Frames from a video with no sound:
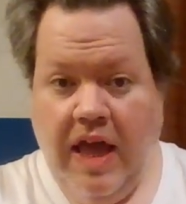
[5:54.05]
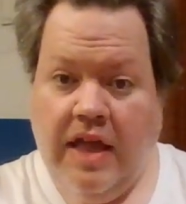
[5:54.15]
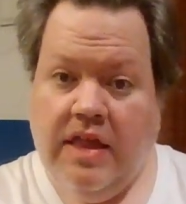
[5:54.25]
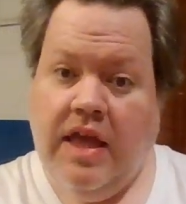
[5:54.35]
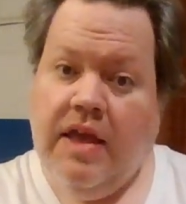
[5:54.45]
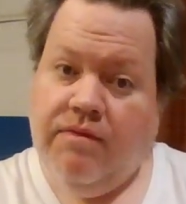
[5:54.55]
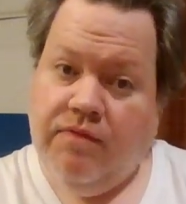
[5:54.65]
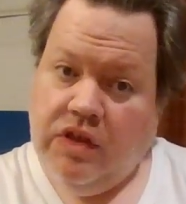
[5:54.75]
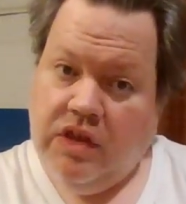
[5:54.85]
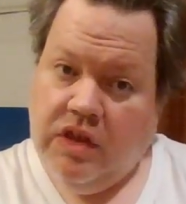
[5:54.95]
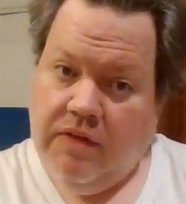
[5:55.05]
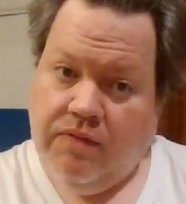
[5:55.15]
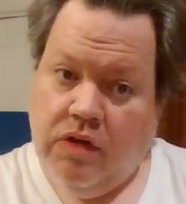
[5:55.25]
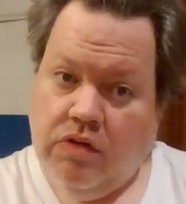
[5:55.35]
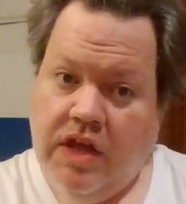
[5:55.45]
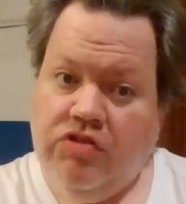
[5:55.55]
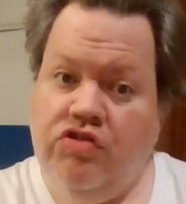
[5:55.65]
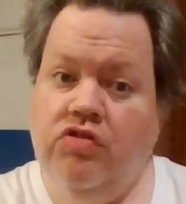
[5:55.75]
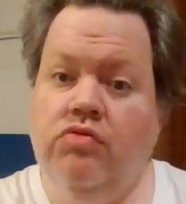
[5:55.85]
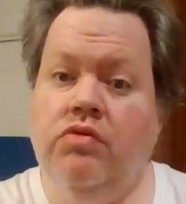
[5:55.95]
And if, if they'll
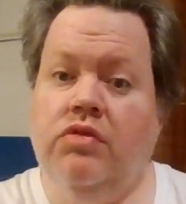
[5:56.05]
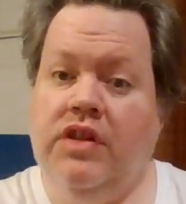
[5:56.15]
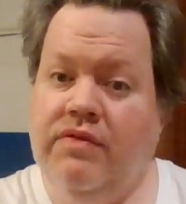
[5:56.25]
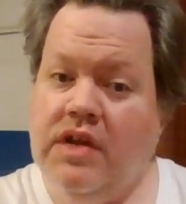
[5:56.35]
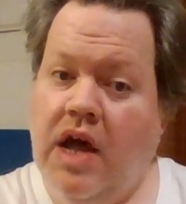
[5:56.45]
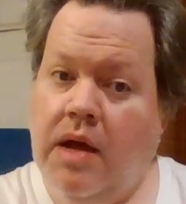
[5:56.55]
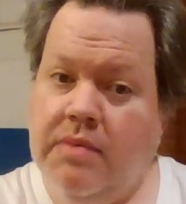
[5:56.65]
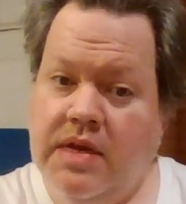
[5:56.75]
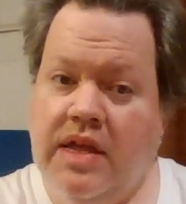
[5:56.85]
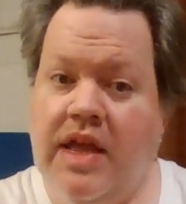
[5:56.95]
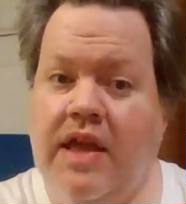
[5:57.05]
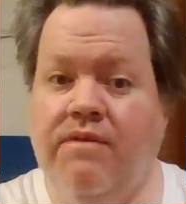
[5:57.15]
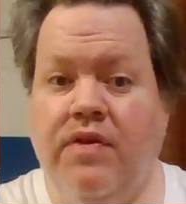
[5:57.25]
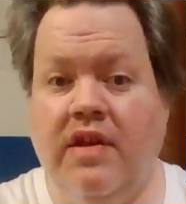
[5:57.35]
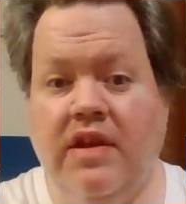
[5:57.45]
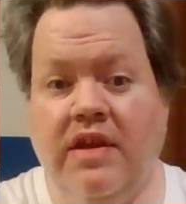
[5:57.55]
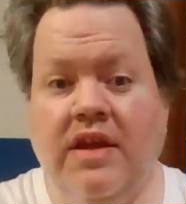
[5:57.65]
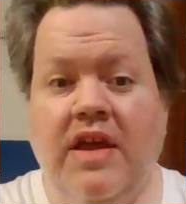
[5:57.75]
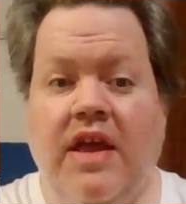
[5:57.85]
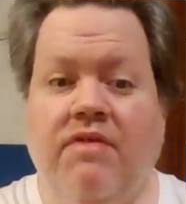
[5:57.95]
let you, leave a comment if
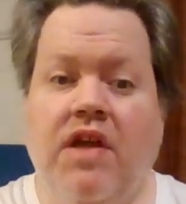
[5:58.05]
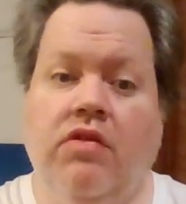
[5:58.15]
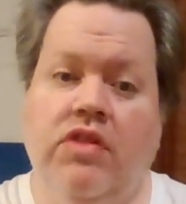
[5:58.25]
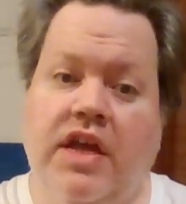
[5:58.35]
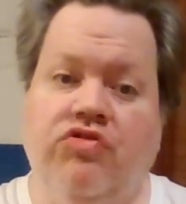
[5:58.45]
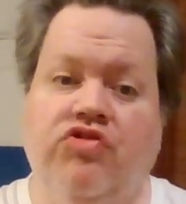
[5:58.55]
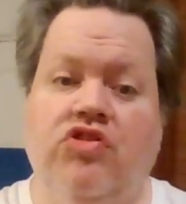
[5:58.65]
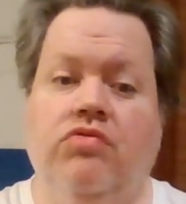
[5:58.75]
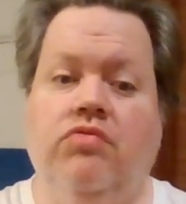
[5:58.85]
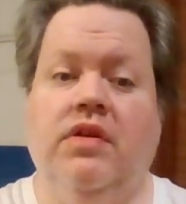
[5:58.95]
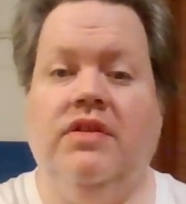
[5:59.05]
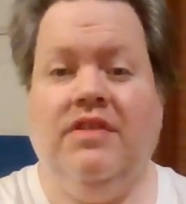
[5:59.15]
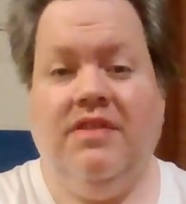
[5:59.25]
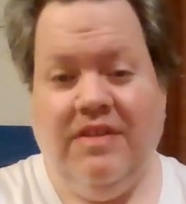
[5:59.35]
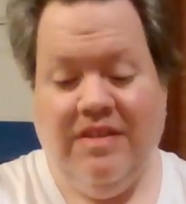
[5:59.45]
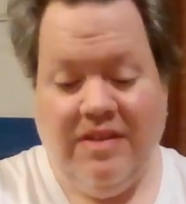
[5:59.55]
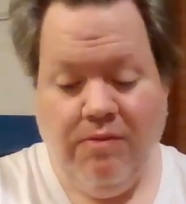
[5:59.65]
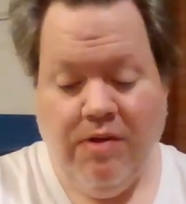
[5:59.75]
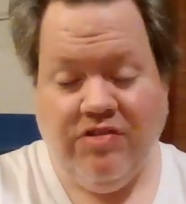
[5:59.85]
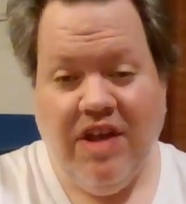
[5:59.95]
if they'll let you
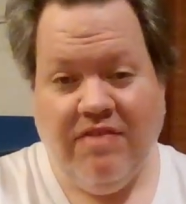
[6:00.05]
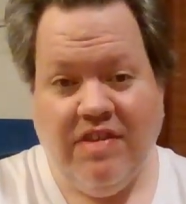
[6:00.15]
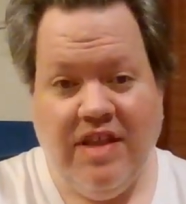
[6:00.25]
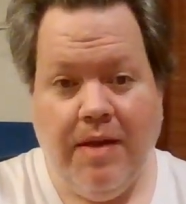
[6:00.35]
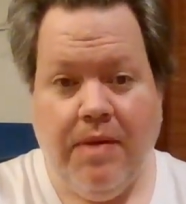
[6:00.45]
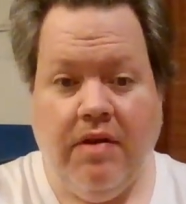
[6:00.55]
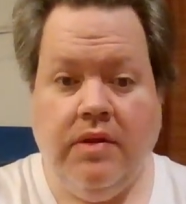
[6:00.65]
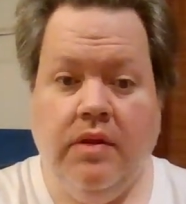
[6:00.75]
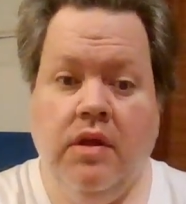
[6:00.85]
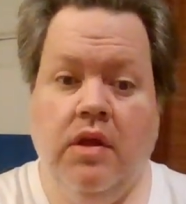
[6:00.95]
see what you have to say about.